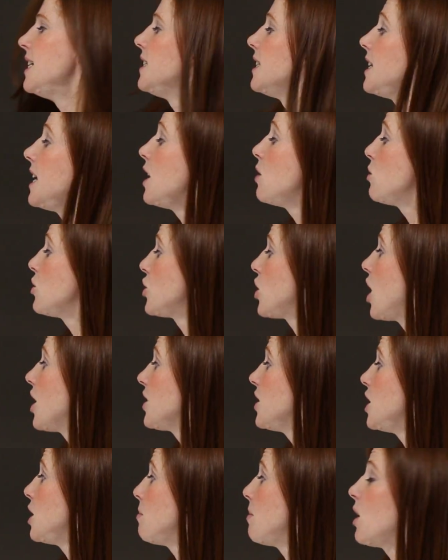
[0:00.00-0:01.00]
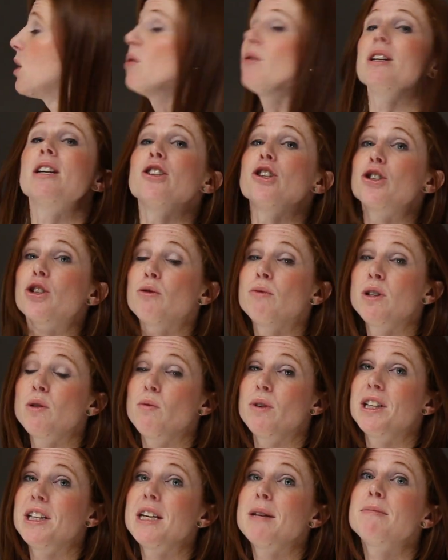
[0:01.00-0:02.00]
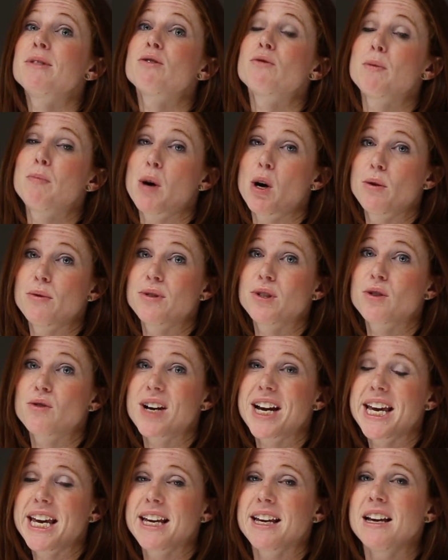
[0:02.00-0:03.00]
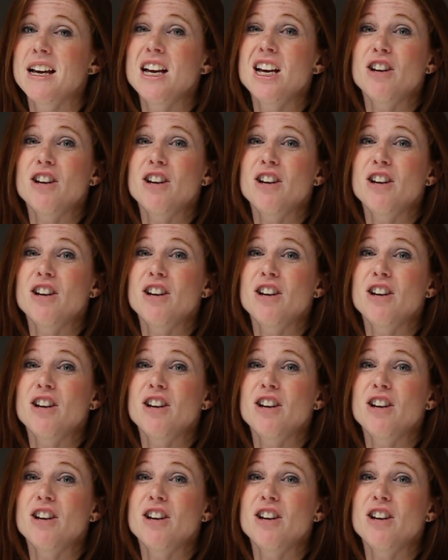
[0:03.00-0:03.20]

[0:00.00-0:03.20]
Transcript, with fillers: Today we're talking about Sherwin-Williams Repose Gray.